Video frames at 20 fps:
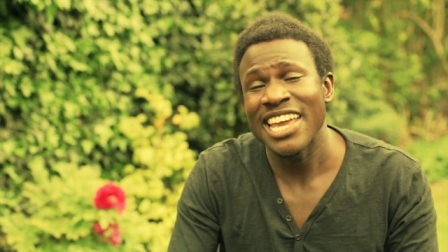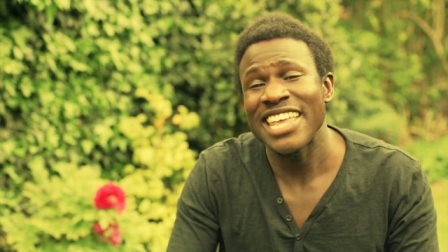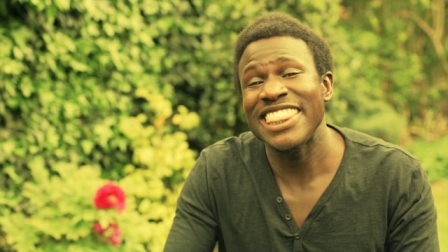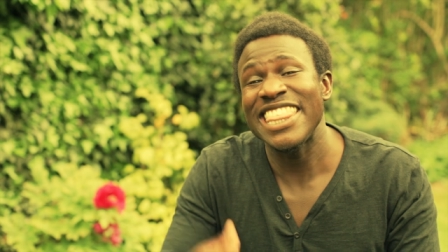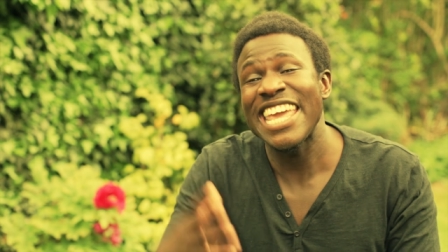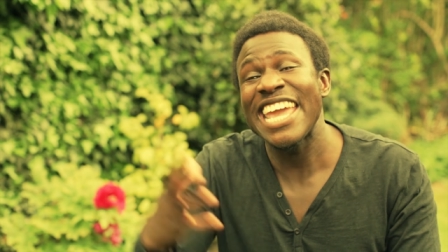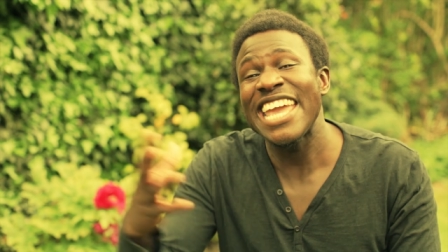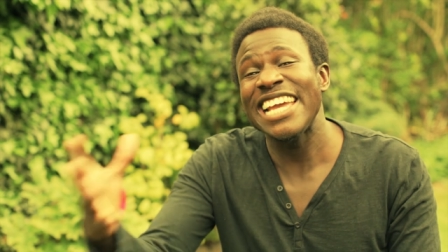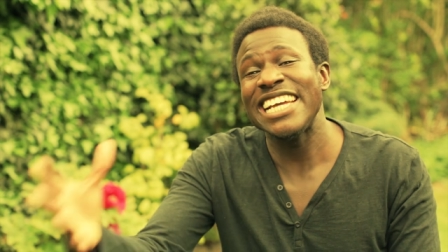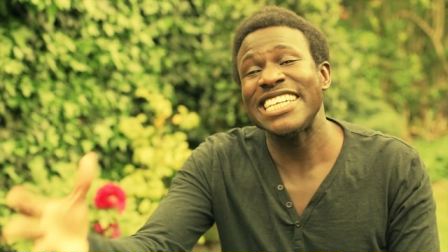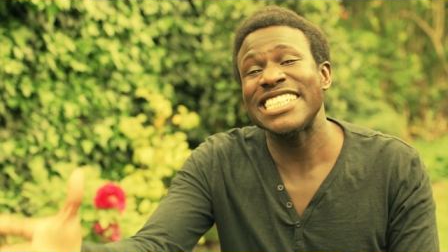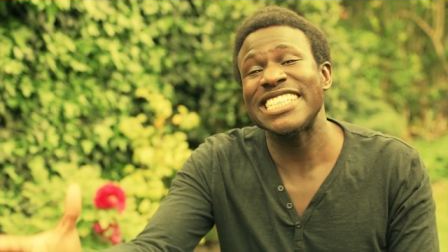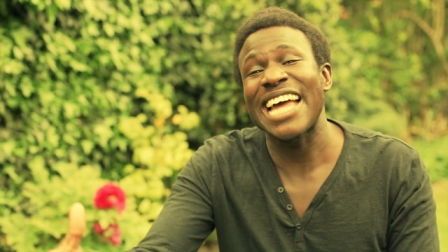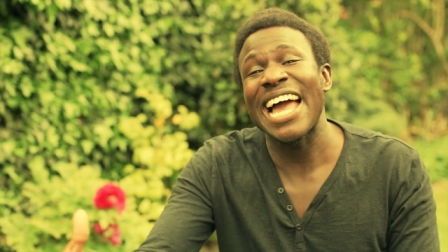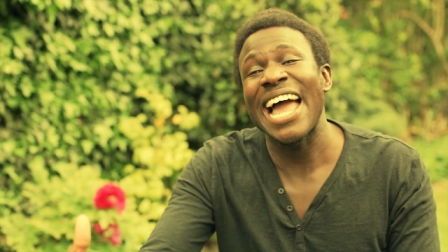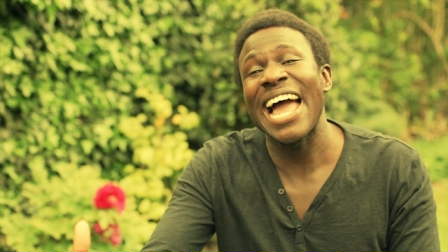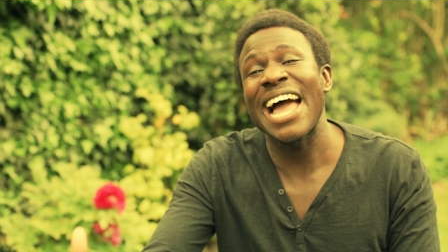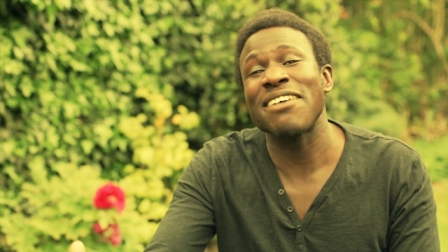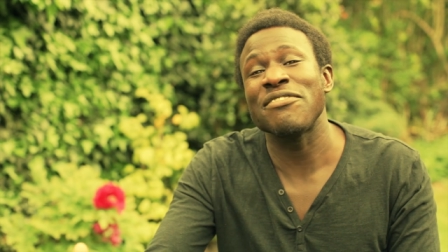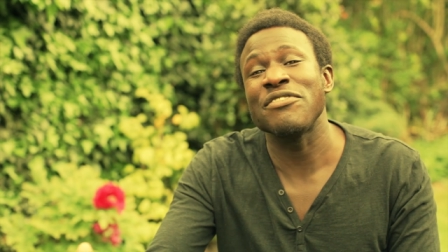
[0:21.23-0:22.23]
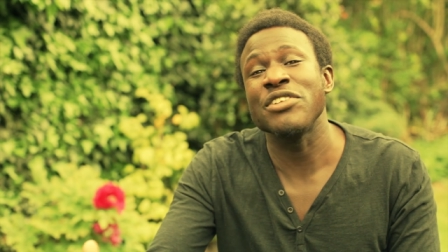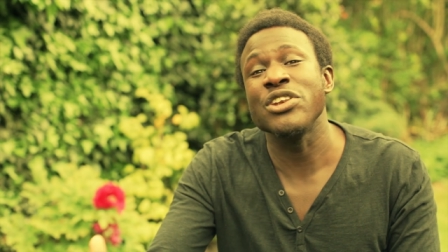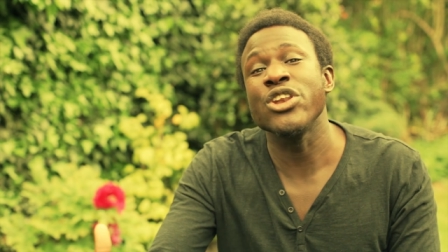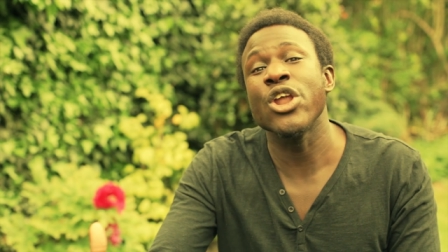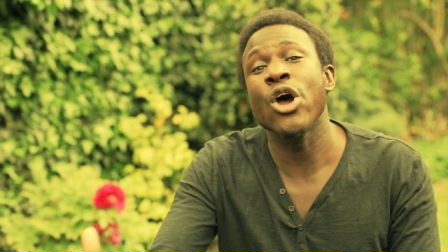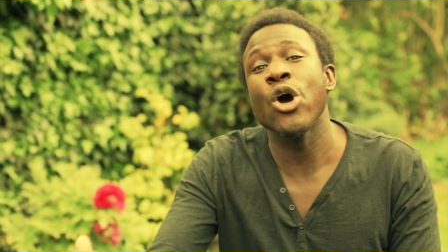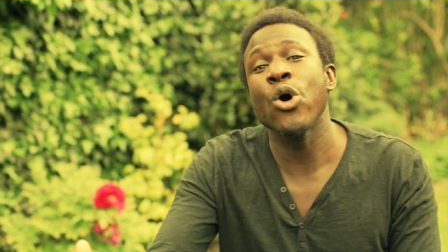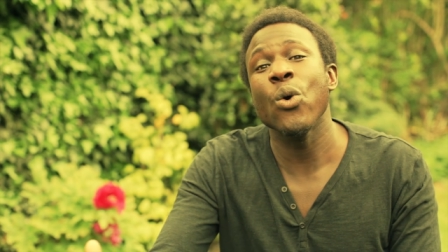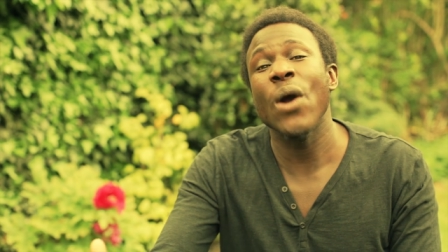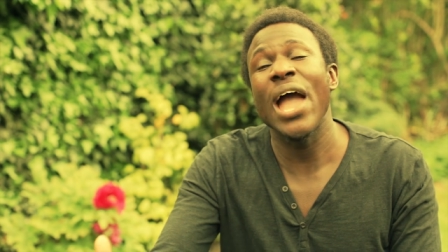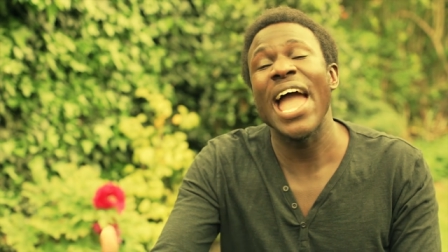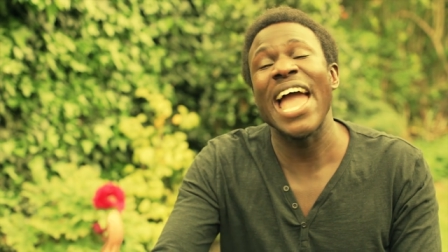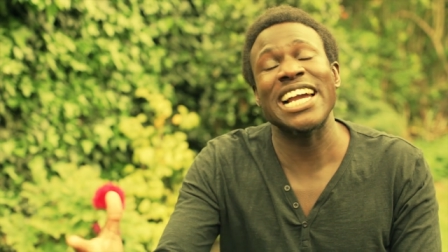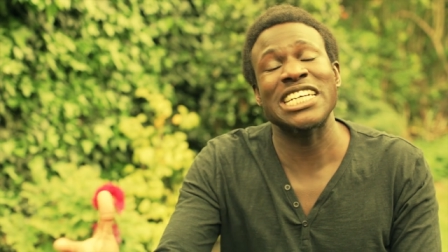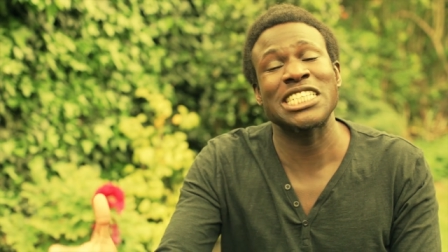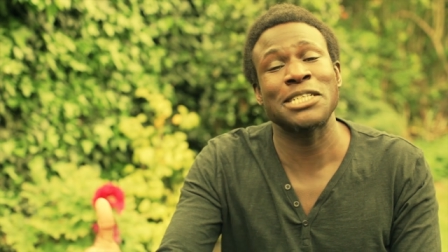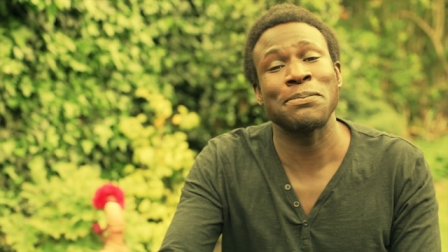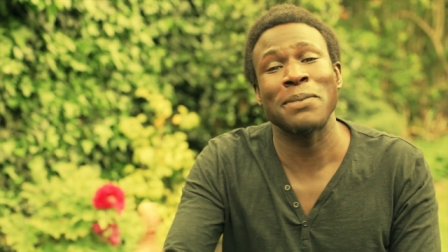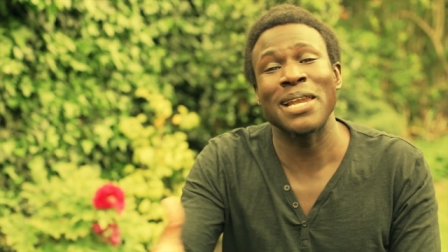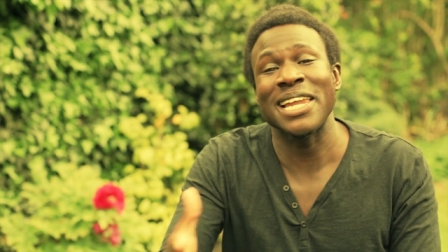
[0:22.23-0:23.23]
things that have no
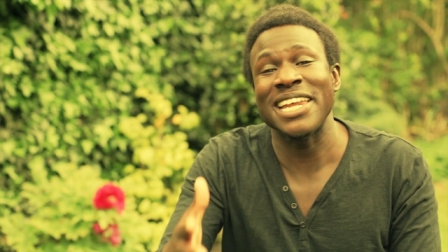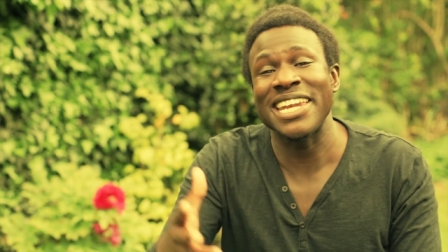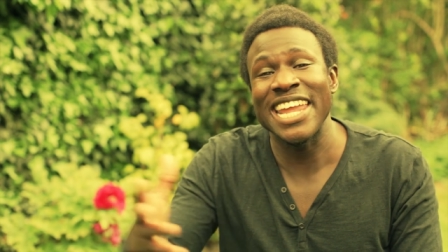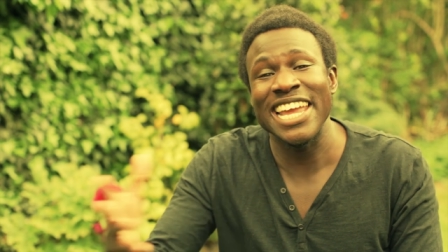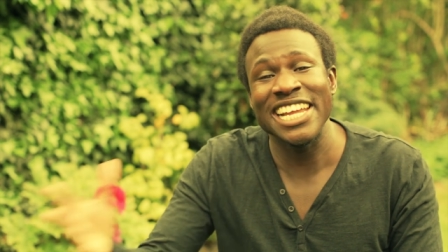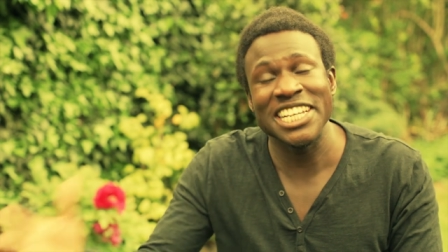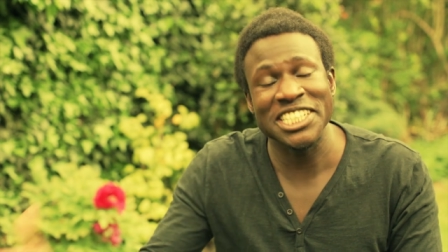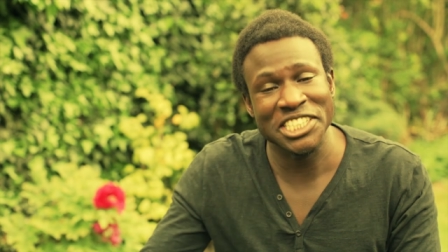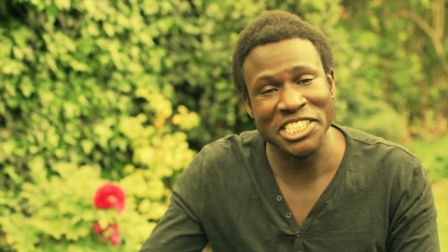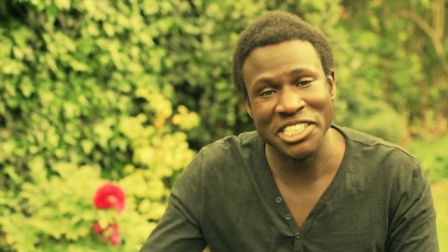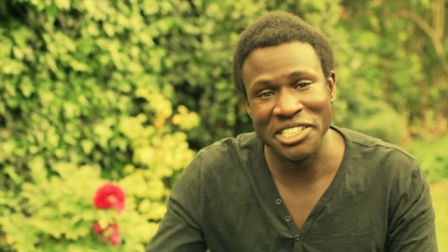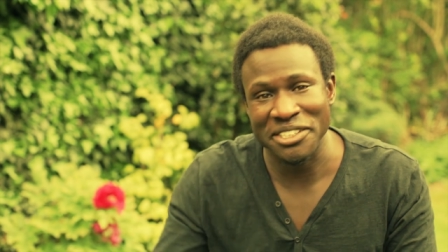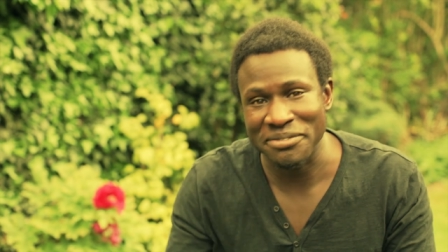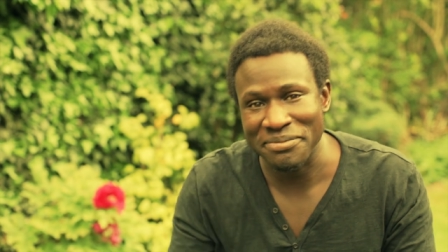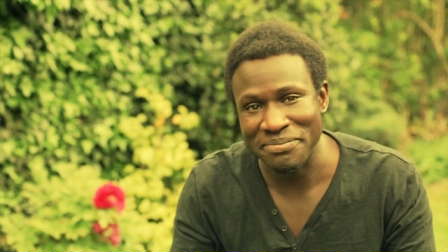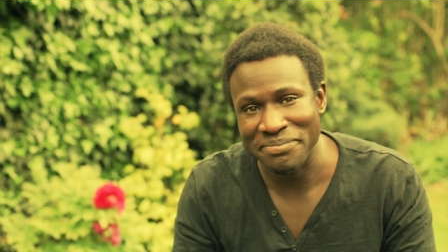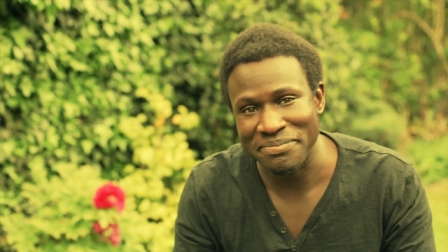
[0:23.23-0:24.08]
explanation,